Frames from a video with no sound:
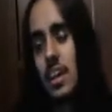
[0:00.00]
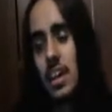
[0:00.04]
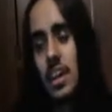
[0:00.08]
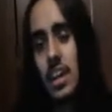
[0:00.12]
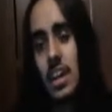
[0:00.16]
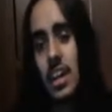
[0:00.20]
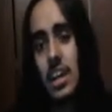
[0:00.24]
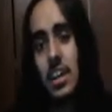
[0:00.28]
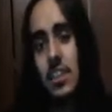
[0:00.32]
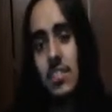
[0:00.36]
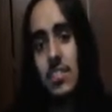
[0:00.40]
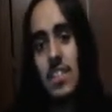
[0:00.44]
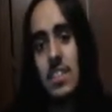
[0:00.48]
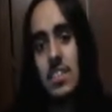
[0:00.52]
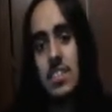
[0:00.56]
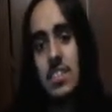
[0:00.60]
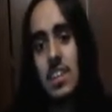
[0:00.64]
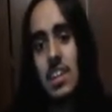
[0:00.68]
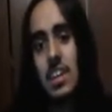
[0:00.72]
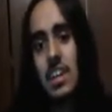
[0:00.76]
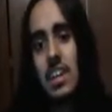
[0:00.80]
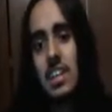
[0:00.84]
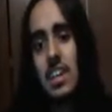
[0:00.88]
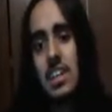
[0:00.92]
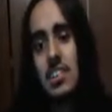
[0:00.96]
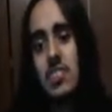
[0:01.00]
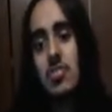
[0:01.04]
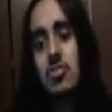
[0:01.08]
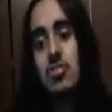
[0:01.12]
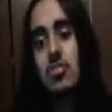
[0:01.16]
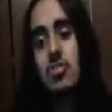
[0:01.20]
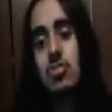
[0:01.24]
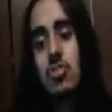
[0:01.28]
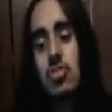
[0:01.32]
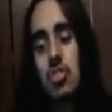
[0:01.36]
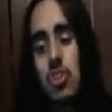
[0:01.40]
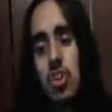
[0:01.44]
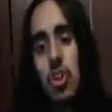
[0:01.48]
And especially that they're
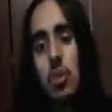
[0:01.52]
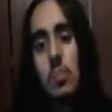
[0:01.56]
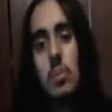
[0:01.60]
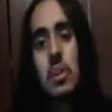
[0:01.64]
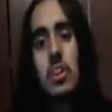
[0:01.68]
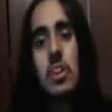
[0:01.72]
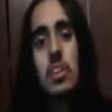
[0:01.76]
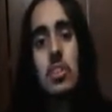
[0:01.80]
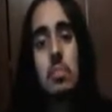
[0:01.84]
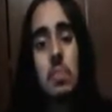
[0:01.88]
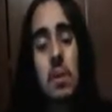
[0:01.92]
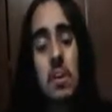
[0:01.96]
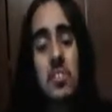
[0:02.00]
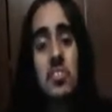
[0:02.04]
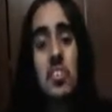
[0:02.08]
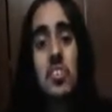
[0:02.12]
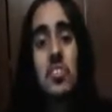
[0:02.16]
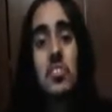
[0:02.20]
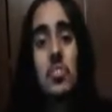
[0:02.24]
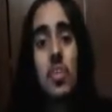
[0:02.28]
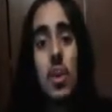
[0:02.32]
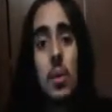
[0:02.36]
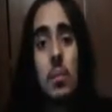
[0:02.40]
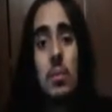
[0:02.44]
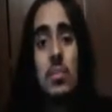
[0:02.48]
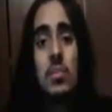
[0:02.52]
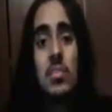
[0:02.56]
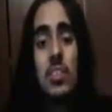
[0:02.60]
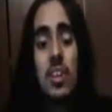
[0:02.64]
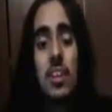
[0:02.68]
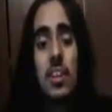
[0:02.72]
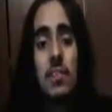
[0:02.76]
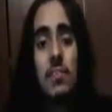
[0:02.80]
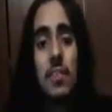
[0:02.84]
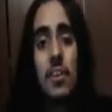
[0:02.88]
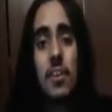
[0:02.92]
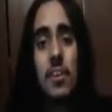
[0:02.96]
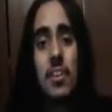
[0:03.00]
still making SpongeBob SquarePants to
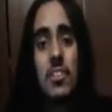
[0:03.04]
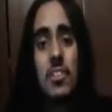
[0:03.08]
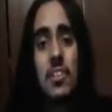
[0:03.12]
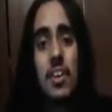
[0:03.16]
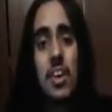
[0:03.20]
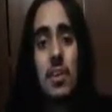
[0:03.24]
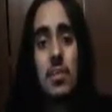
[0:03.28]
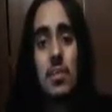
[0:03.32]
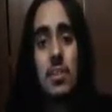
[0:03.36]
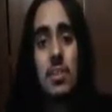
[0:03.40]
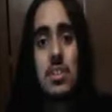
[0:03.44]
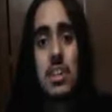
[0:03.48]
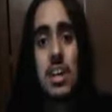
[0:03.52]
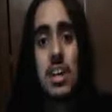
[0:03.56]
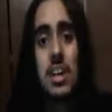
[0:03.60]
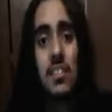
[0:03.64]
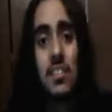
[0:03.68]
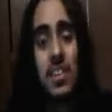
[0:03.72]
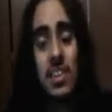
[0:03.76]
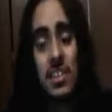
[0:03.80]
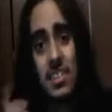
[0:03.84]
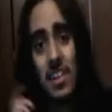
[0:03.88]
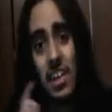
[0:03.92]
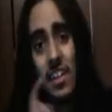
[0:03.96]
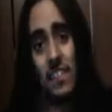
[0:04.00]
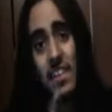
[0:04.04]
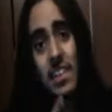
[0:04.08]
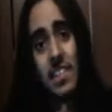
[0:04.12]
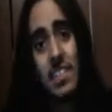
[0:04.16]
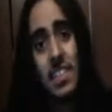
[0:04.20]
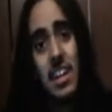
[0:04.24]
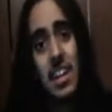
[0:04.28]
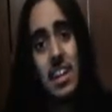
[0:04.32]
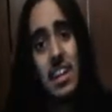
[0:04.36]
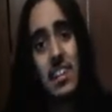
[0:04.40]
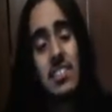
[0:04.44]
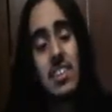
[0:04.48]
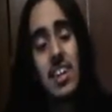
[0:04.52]
this very day, which I don't want to talk about
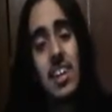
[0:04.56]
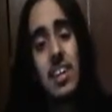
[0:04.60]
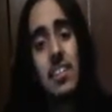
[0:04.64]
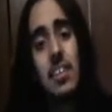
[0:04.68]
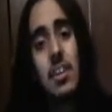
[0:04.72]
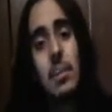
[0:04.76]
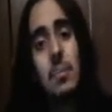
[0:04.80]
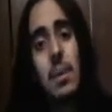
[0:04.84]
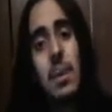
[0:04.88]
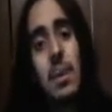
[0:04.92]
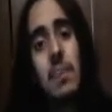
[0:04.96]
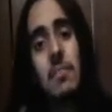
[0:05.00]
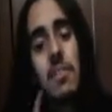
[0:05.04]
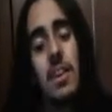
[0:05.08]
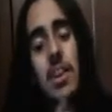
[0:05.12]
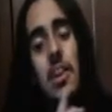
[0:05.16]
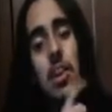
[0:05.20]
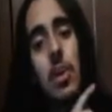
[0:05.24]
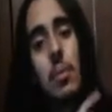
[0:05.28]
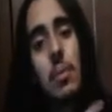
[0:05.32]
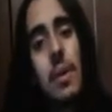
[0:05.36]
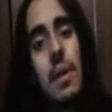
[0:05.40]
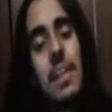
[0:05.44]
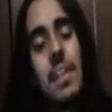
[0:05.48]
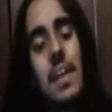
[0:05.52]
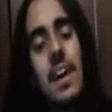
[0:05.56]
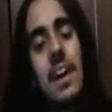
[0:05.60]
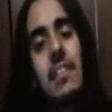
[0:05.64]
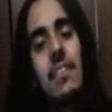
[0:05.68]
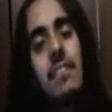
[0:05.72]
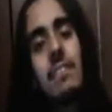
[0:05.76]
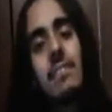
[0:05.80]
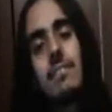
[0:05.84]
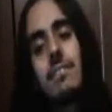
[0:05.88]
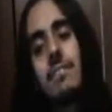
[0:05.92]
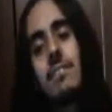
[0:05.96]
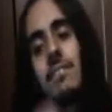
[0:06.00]
that because I already made a video about that.